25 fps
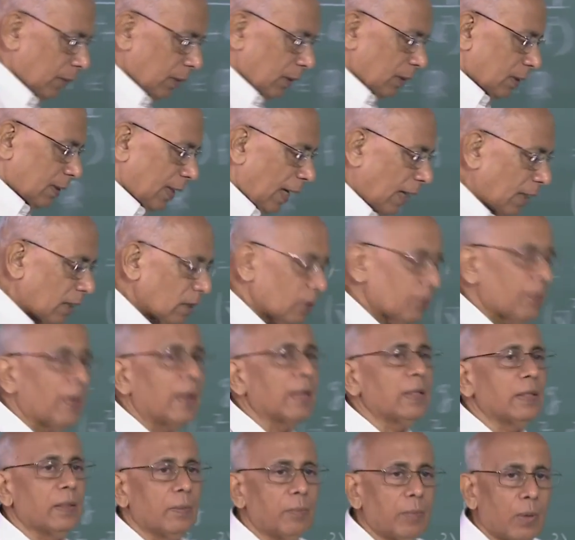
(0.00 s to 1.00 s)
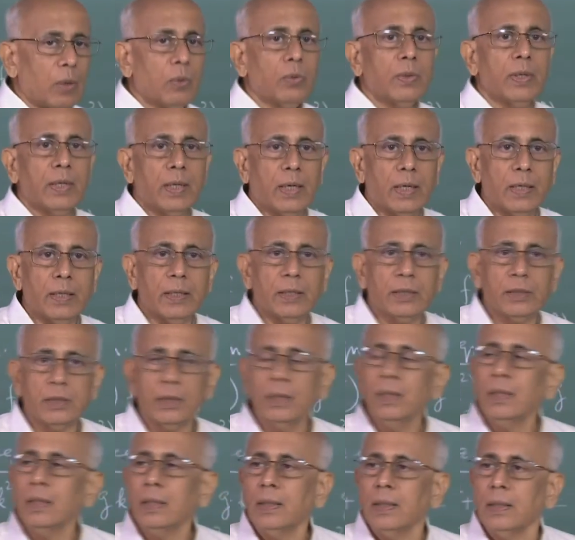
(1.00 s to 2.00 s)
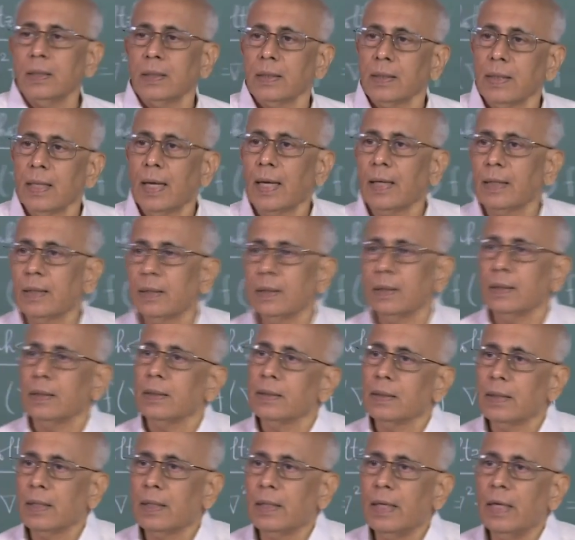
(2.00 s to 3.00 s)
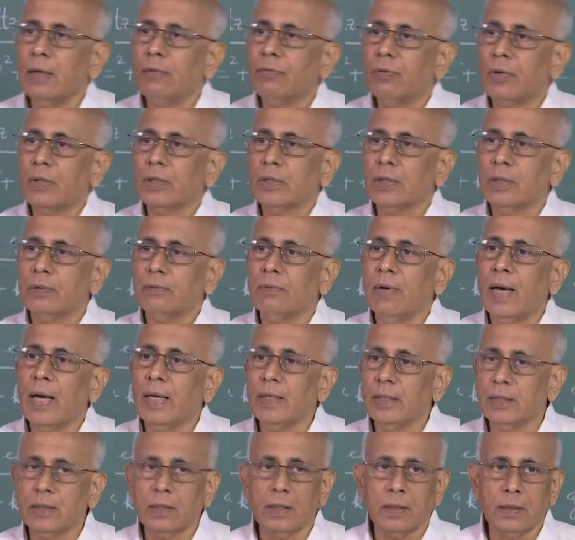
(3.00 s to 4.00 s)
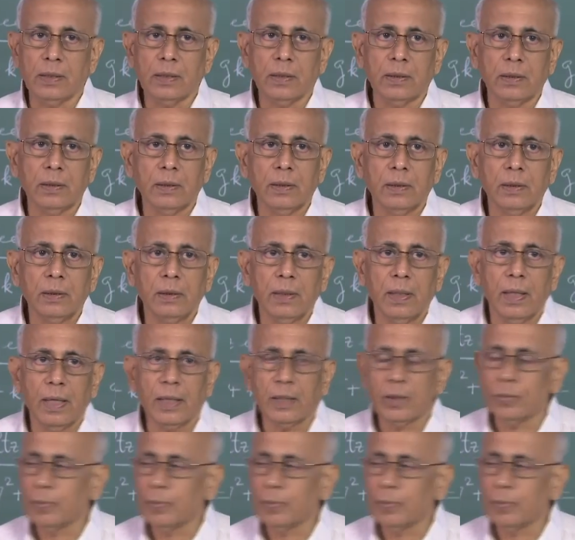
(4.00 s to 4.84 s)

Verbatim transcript: satisfying the boundary condition that the green function vanishes at